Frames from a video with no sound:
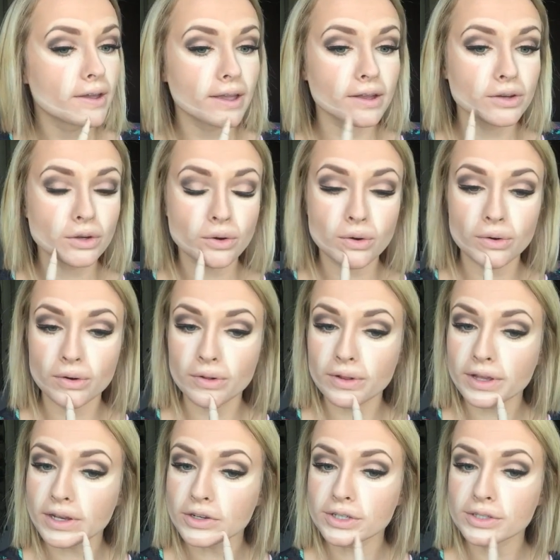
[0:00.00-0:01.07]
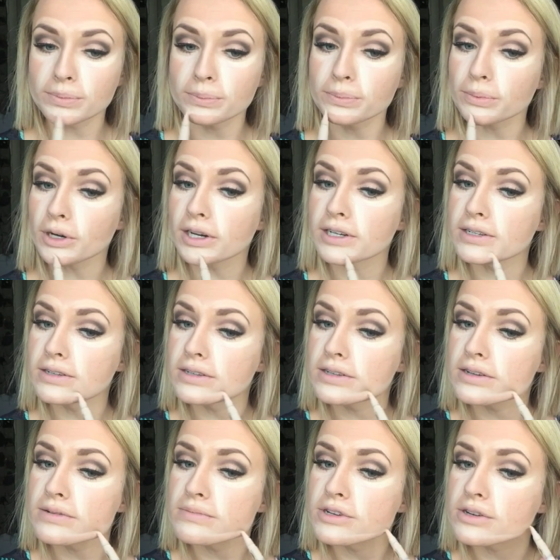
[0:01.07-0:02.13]
It totally just brightens
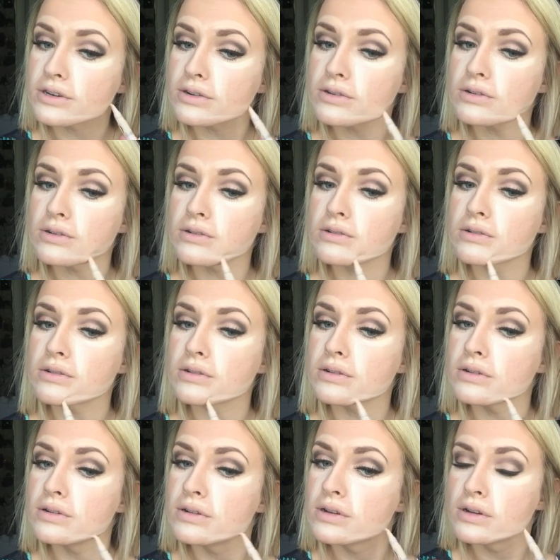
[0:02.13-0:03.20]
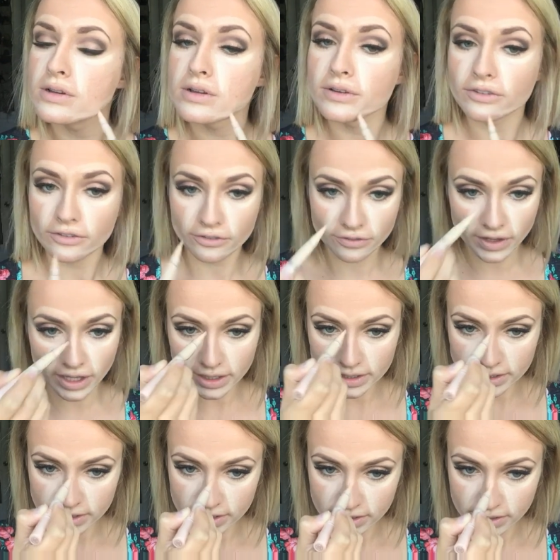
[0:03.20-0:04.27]
up your whole
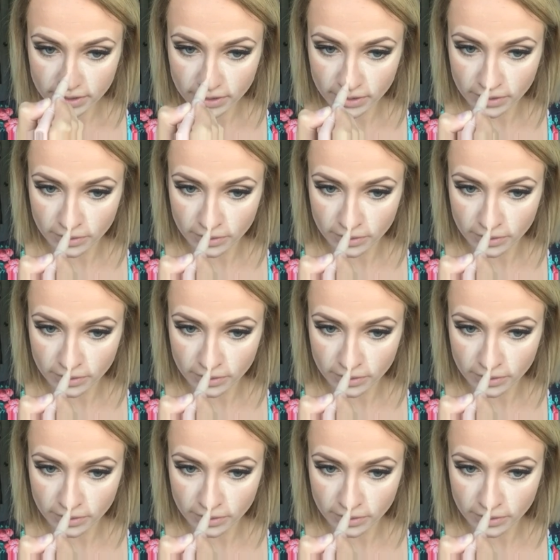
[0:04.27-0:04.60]
face.